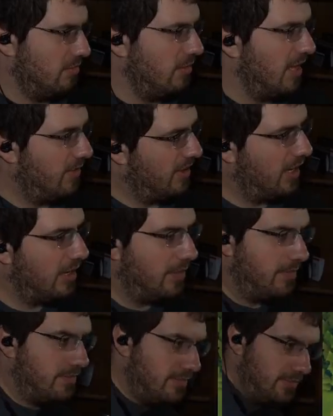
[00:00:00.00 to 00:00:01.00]
Maybe. I don't know.
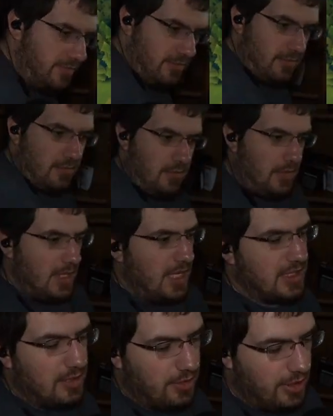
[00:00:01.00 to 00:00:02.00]

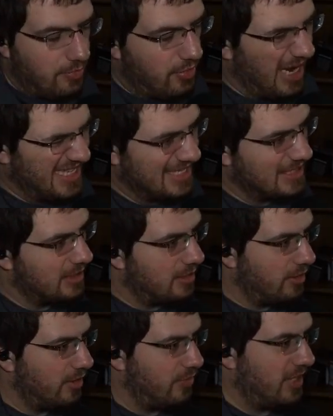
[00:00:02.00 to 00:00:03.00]
It's a learning process. It's a
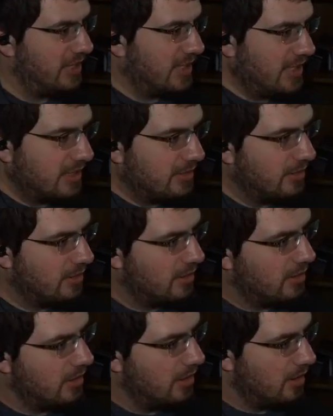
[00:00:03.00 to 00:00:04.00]
learning process.
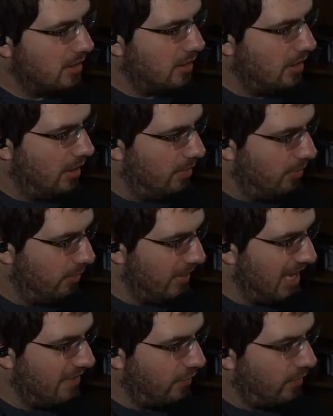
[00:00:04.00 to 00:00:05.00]
But we
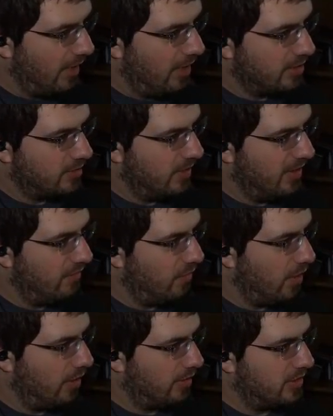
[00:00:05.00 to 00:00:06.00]
have a well, so we have
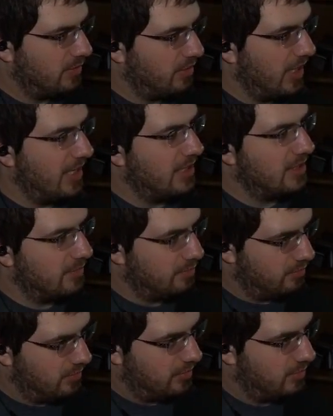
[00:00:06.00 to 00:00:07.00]
water supplied to the
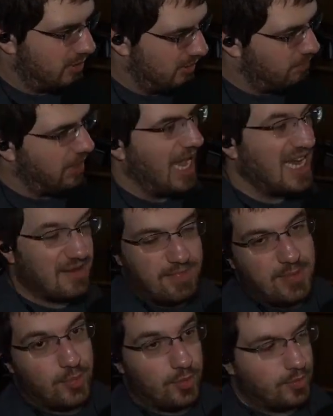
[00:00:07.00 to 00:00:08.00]
supplied to
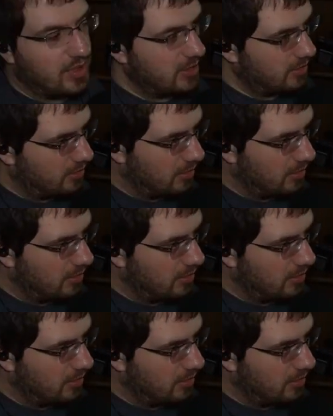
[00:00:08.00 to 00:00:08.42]
people because